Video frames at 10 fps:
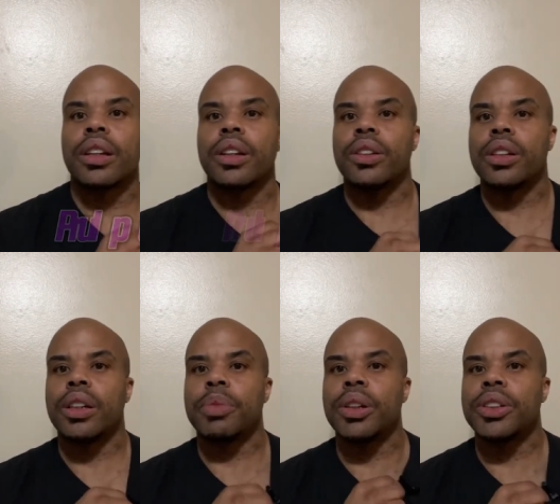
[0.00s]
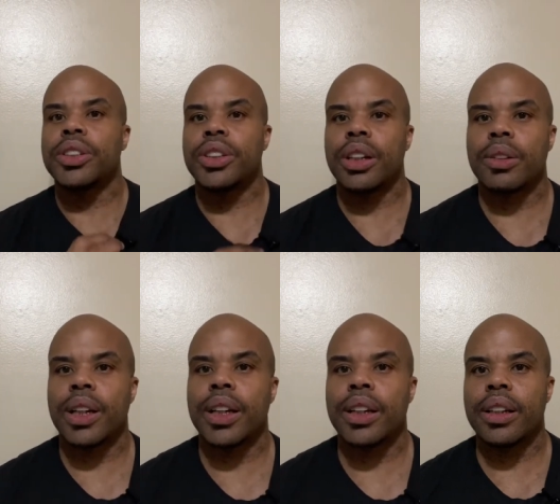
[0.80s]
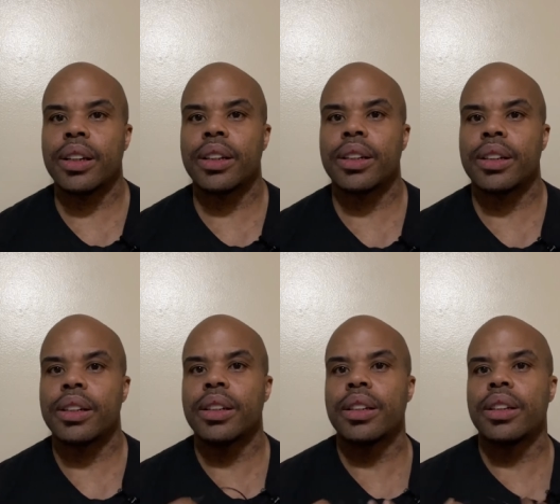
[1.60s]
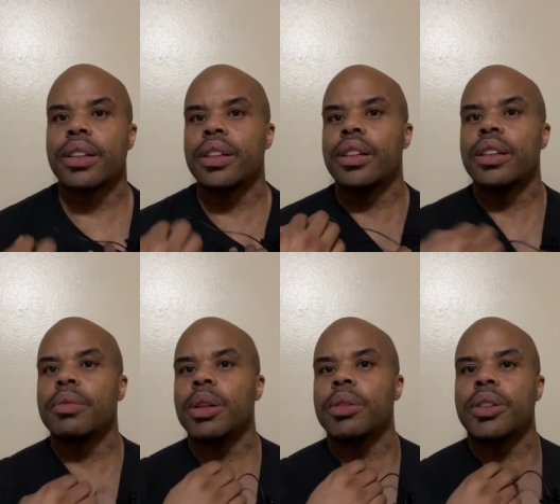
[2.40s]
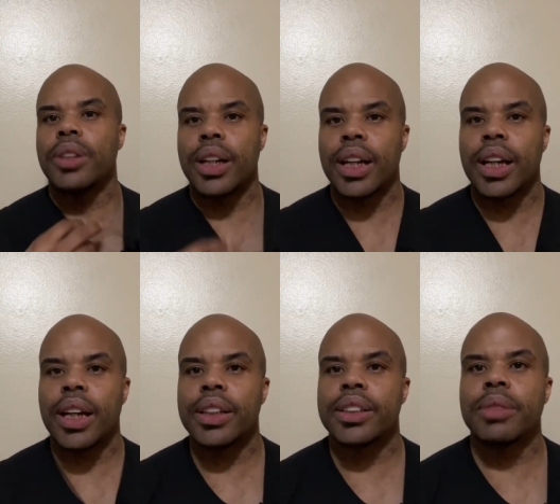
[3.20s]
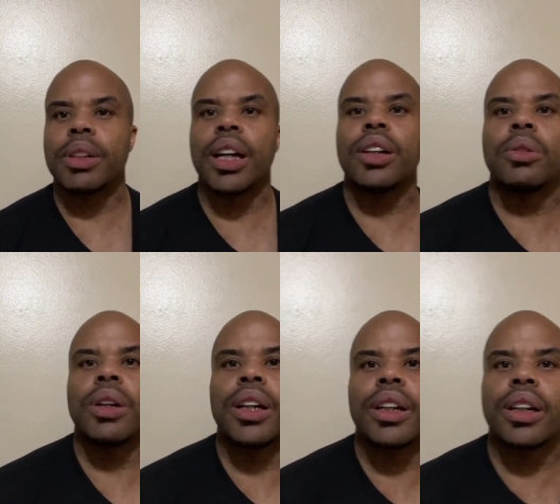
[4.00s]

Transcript: You clip it on your shirt right here. Maybe try to hide it some kind of way.